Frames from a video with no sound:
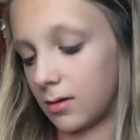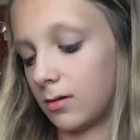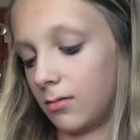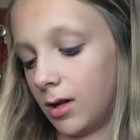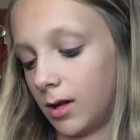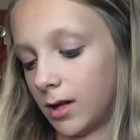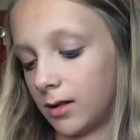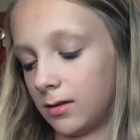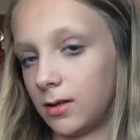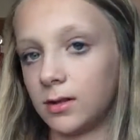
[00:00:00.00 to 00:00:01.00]
Oh, I
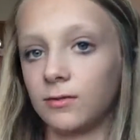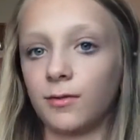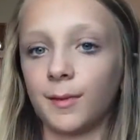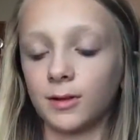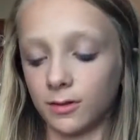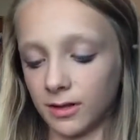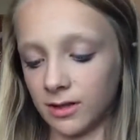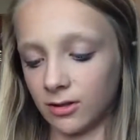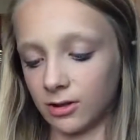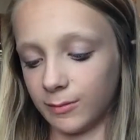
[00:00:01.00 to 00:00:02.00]
lied. This is from Victoria's
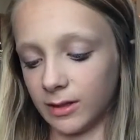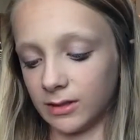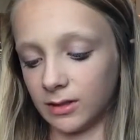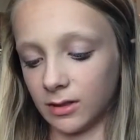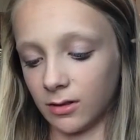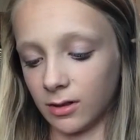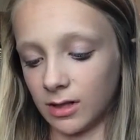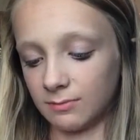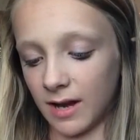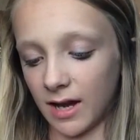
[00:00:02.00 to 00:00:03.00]
Secret, but it's the
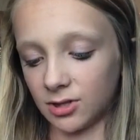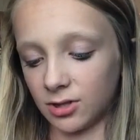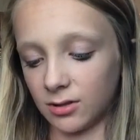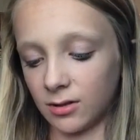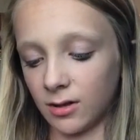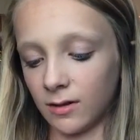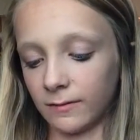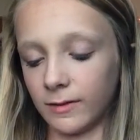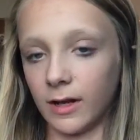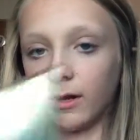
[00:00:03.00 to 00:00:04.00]
coconut passion,
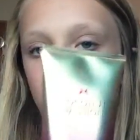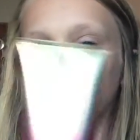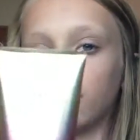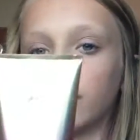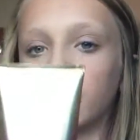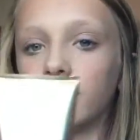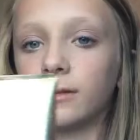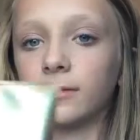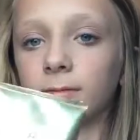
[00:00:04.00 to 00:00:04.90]
vanilla and coconut.